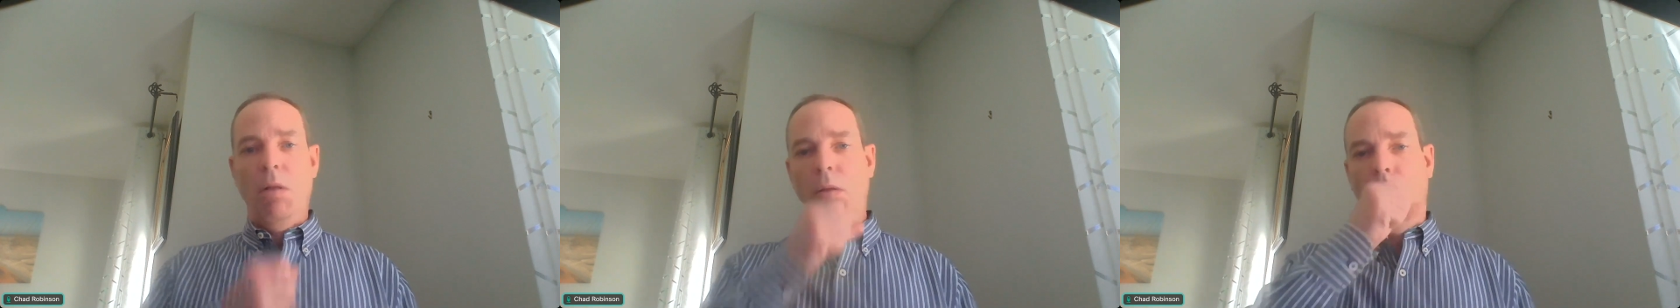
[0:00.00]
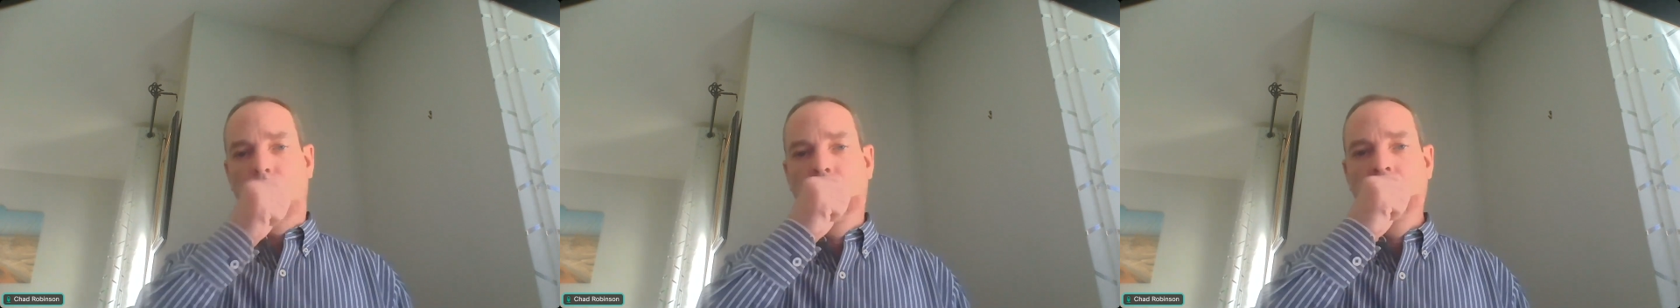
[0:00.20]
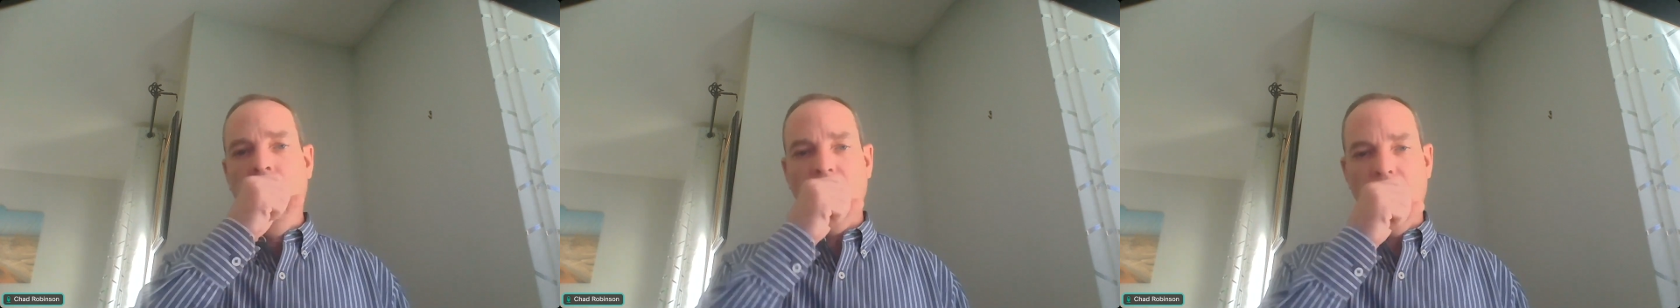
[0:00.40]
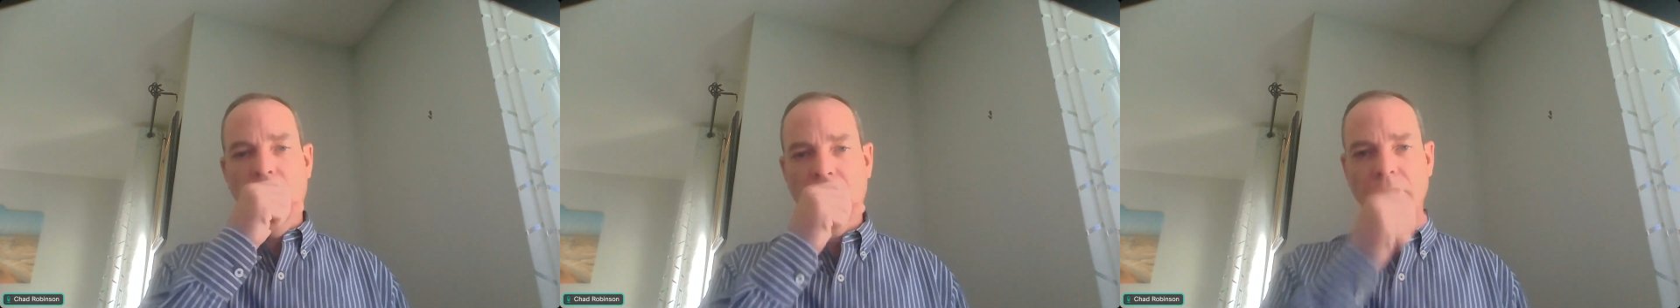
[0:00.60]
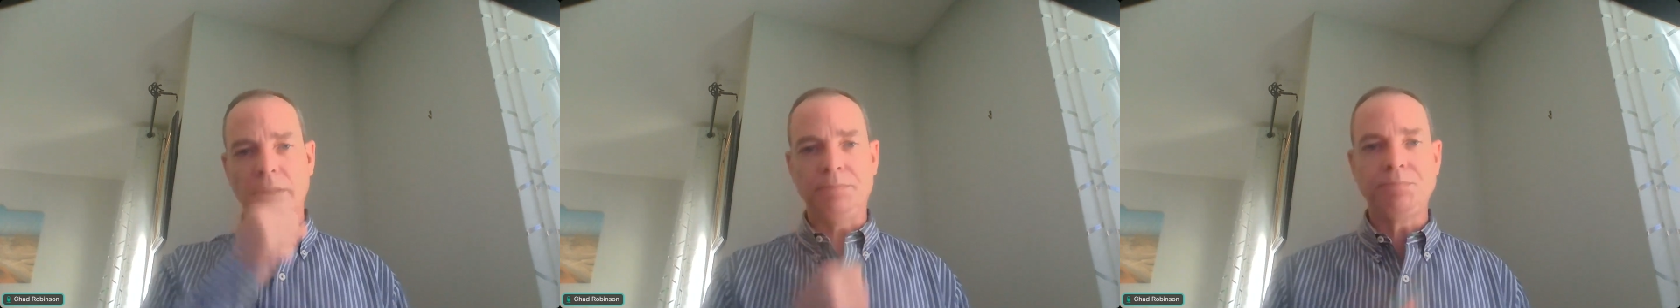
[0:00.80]

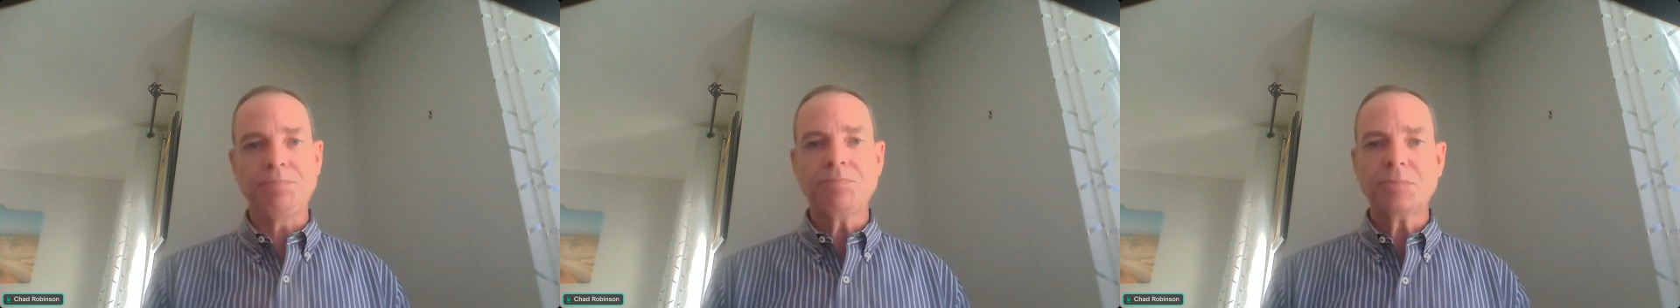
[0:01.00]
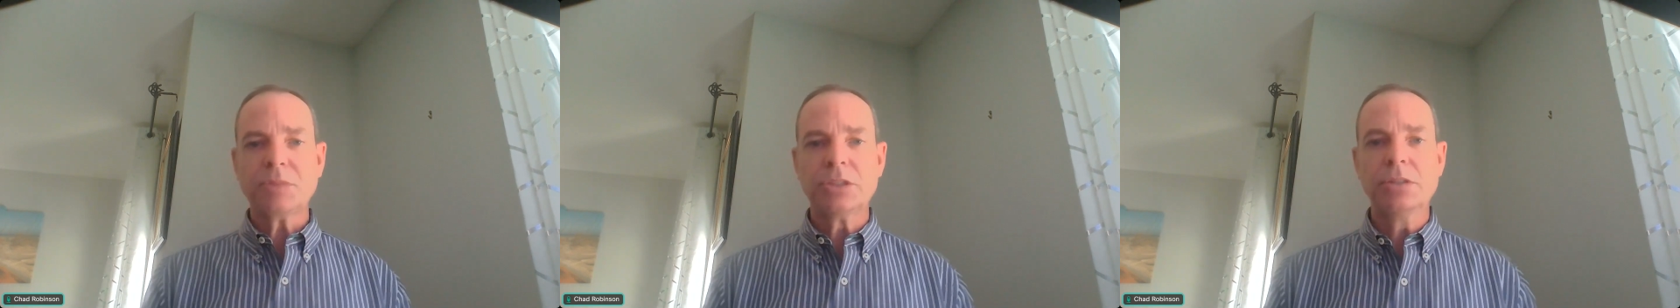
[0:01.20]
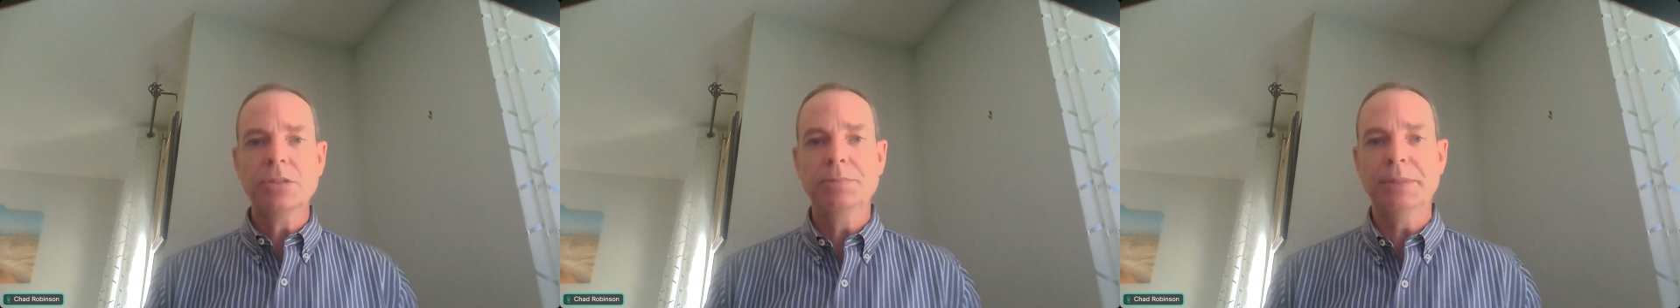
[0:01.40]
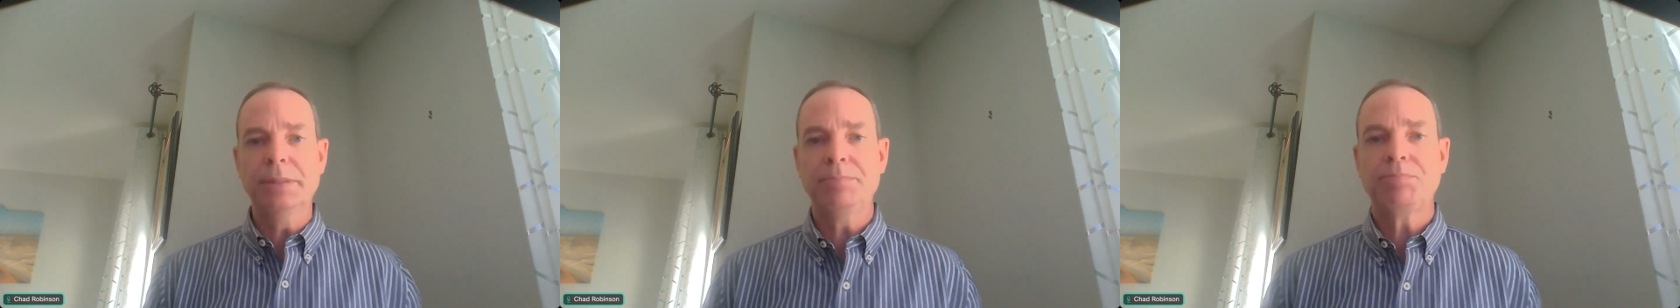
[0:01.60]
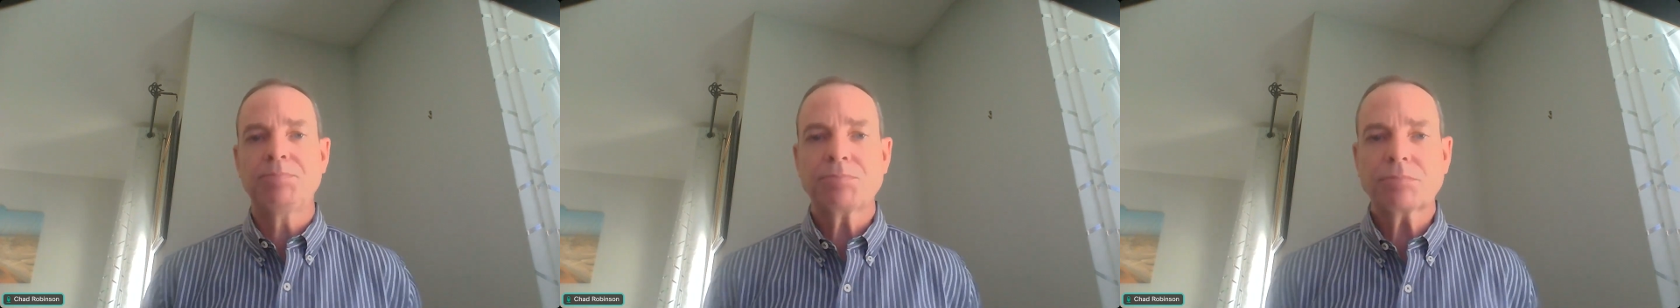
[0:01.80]
excuse
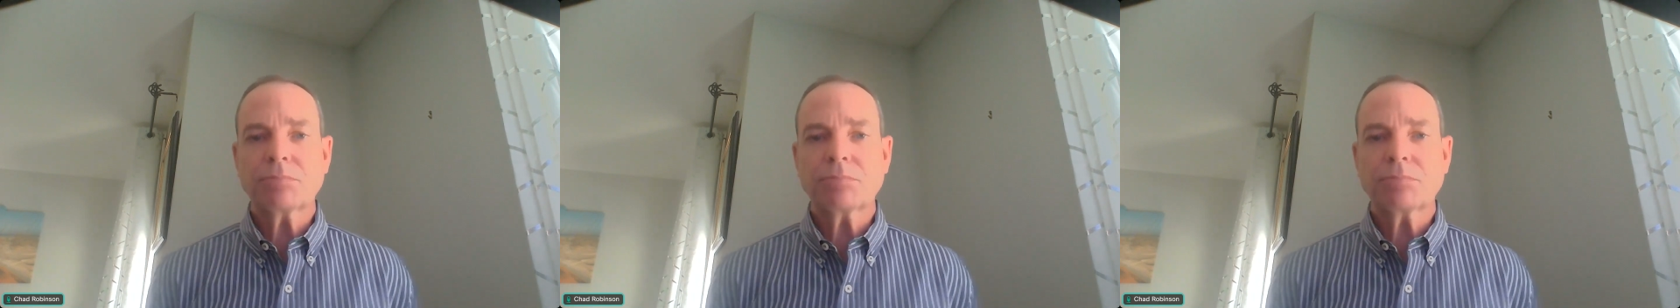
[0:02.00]
me,